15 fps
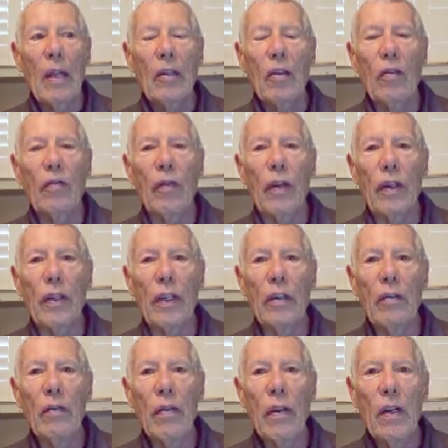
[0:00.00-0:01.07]
To
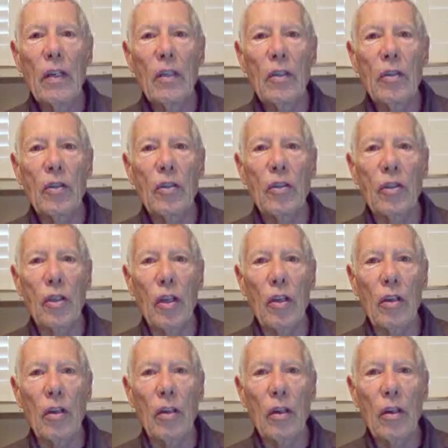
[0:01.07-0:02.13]
forgive
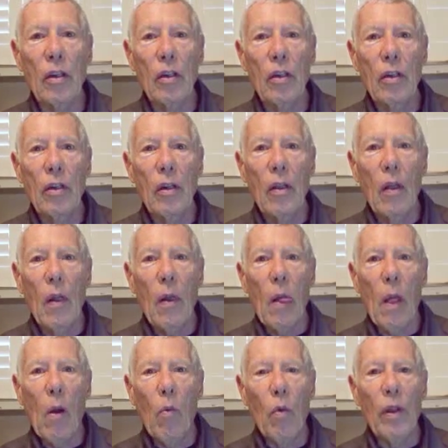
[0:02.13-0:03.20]
sin
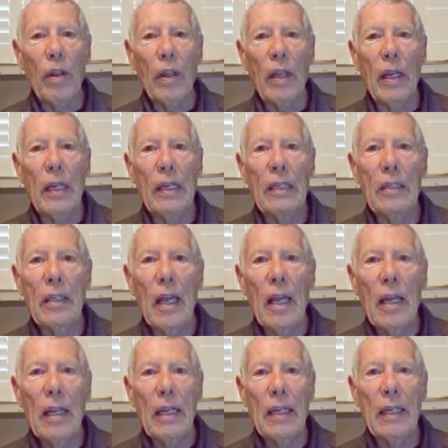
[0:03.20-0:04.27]
with his
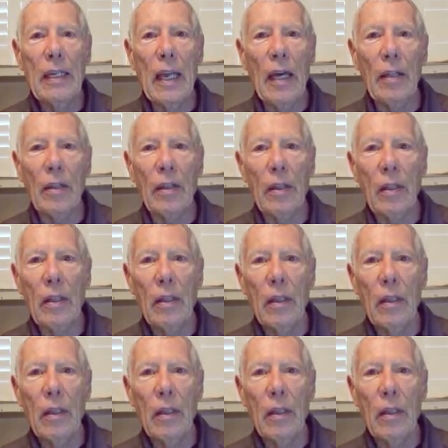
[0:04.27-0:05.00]
death.